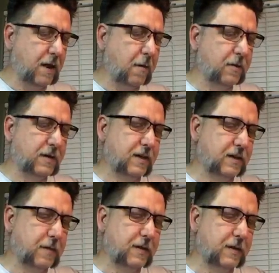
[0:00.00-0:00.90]
I wasn't
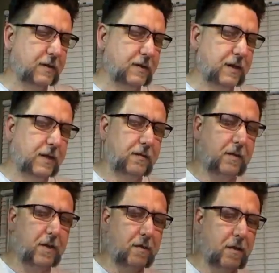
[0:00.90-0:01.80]
expecting to see.
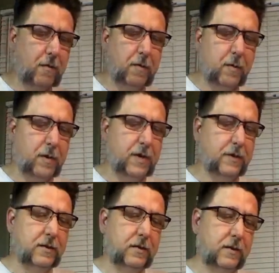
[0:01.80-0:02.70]
I'll work my way
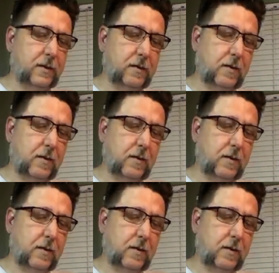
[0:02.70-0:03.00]
down to it here.